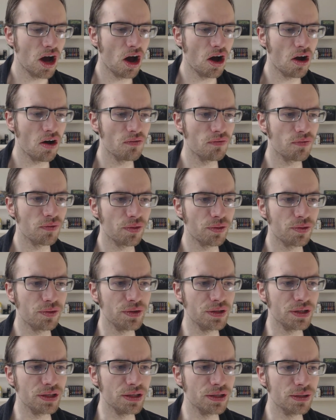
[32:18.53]
of
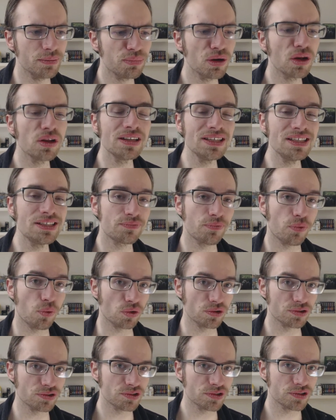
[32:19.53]
the police
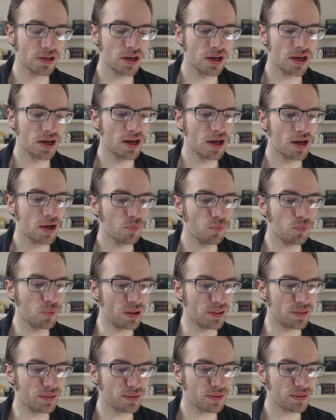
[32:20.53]
force,
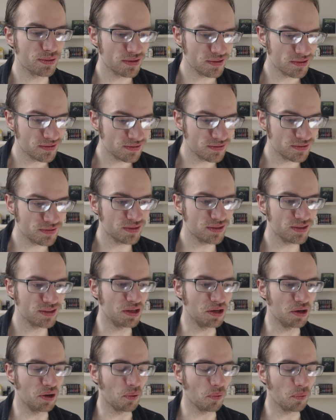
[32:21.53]
with,
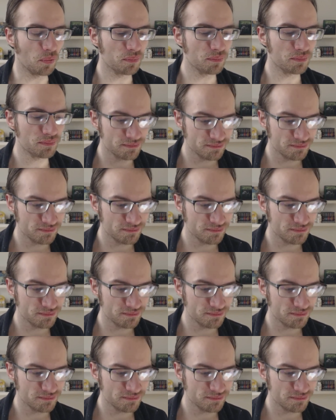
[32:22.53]
you know,